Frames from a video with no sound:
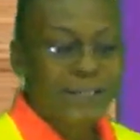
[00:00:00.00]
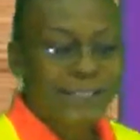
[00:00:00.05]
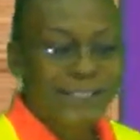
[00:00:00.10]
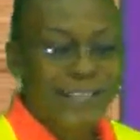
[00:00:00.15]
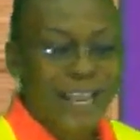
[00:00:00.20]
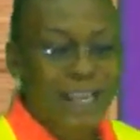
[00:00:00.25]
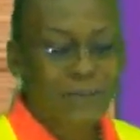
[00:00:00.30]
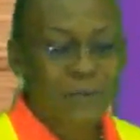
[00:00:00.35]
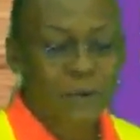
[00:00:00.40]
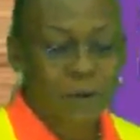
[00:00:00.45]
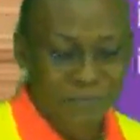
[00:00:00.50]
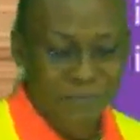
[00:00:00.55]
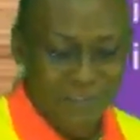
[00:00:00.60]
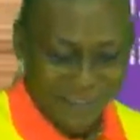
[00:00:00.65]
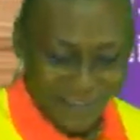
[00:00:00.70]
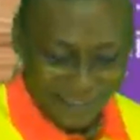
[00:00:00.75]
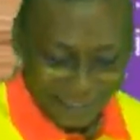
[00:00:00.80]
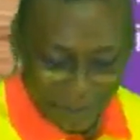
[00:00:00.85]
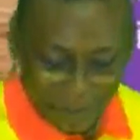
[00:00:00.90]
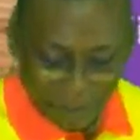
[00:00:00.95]
start from the
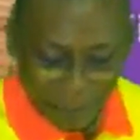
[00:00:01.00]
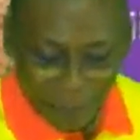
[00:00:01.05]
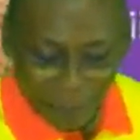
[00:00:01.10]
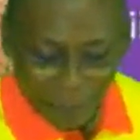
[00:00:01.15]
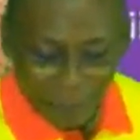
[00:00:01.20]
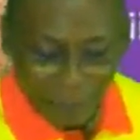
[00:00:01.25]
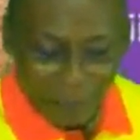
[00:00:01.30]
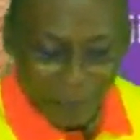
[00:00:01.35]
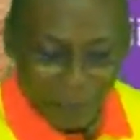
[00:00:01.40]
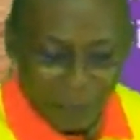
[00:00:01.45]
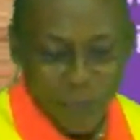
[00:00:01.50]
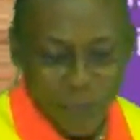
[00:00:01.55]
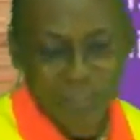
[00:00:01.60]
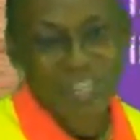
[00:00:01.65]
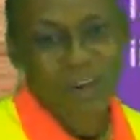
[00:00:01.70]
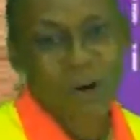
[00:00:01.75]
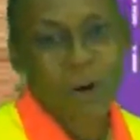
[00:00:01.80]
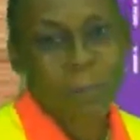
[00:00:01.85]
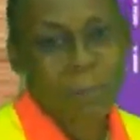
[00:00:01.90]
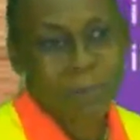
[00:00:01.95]
simple to
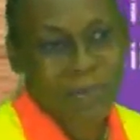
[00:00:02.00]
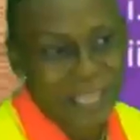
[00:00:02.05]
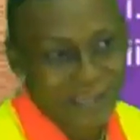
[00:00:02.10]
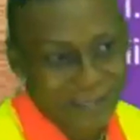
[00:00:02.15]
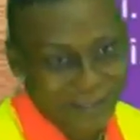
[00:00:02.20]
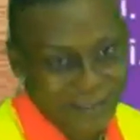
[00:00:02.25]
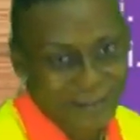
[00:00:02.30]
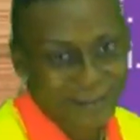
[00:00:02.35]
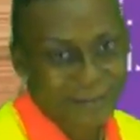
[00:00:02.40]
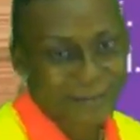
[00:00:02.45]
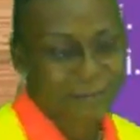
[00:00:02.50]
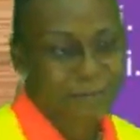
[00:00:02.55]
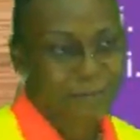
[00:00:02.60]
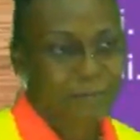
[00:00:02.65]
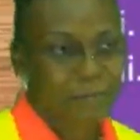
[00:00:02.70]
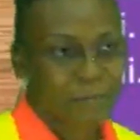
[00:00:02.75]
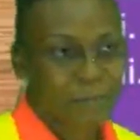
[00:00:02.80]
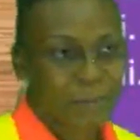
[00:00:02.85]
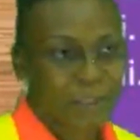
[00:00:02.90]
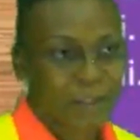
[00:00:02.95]
the complex.
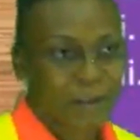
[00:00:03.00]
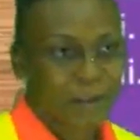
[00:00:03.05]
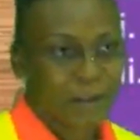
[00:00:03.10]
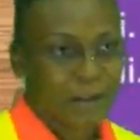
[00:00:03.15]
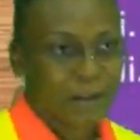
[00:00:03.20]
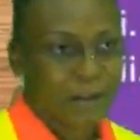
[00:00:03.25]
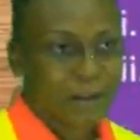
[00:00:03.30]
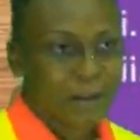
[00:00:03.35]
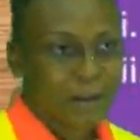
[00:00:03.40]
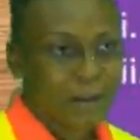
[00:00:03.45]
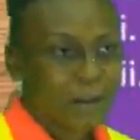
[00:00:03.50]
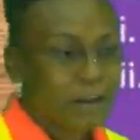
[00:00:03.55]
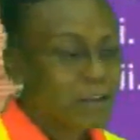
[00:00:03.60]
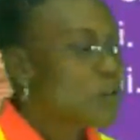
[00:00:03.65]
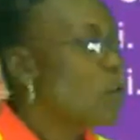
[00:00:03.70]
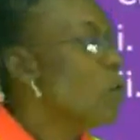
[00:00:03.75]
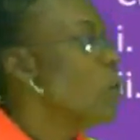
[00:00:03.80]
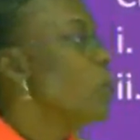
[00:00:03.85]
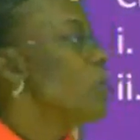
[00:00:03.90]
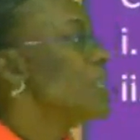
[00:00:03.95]

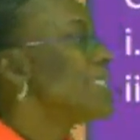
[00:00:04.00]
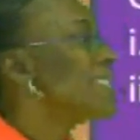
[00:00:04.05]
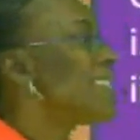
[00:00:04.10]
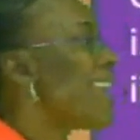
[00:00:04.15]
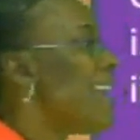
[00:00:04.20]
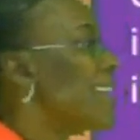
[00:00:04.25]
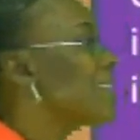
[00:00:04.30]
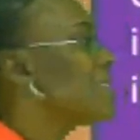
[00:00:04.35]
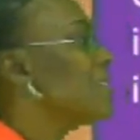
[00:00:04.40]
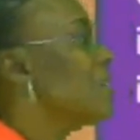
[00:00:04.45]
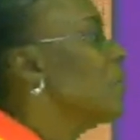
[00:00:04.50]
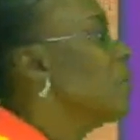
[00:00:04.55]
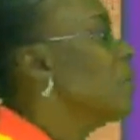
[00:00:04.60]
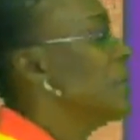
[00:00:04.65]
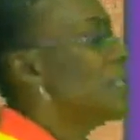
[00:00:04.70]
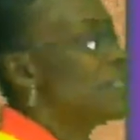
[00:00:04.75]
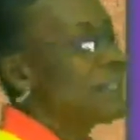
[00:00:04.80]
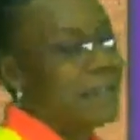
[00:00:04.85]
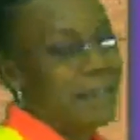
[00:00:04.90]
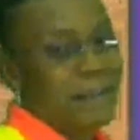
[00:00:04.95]
So we start
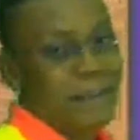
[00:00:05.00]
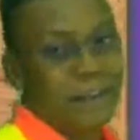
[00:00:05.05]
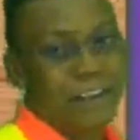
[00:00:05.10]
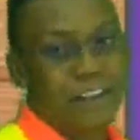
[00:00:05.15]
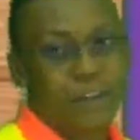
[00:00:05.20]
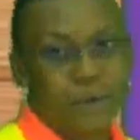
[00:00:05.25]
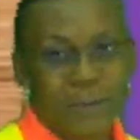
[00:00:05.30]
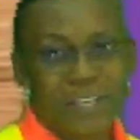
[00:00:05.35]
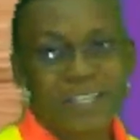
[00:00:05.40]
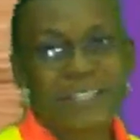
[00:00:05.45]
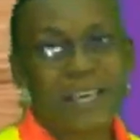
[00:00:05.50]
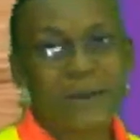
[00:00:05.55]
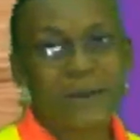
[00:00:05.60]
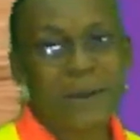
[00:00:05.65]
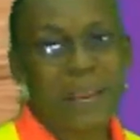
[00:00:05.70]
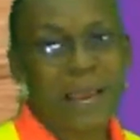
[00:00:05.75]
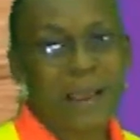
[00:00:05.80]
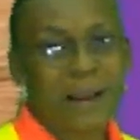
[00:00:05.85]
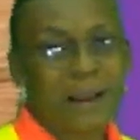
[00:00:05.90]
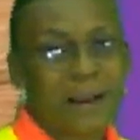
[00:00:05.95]
with the
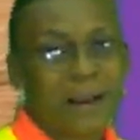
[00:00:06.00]
unicellular.